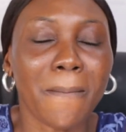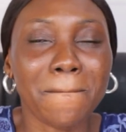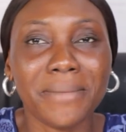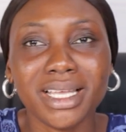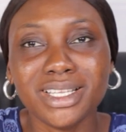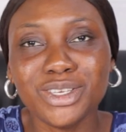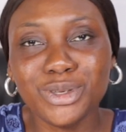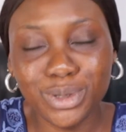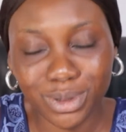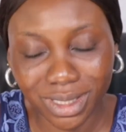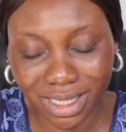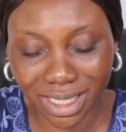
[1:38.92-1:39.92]
been
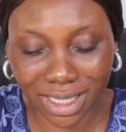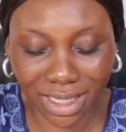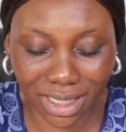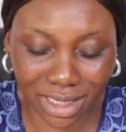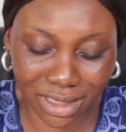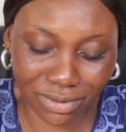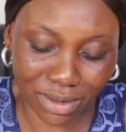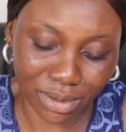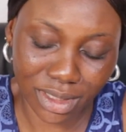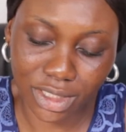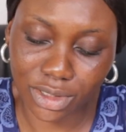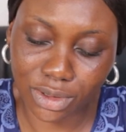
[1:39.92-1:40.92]
using this
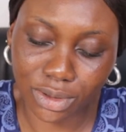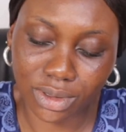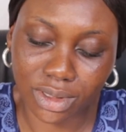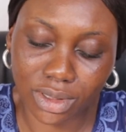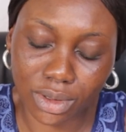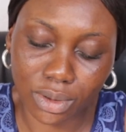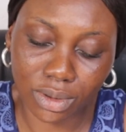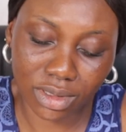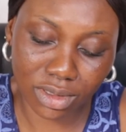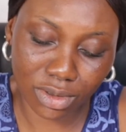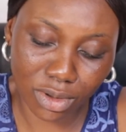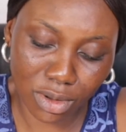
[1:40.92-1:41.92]
foundation
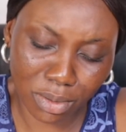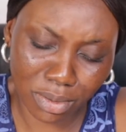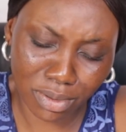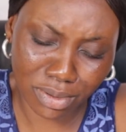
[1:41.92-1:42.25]
non-stop.